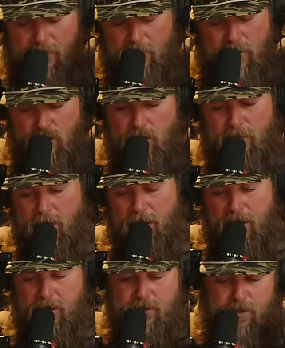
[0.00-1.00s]
shouldn't have
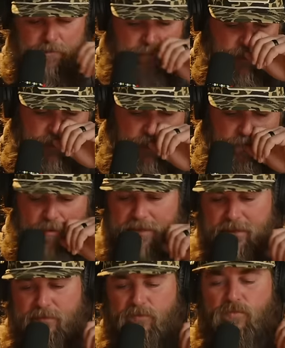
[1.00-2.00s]
been an issue, but it
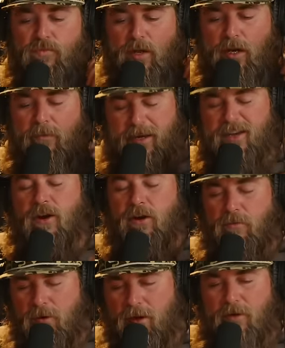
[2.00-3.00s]
was a little bit dirty
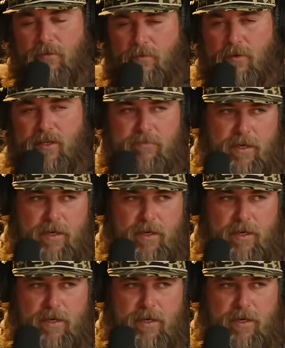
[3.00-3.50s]
what it what it was. But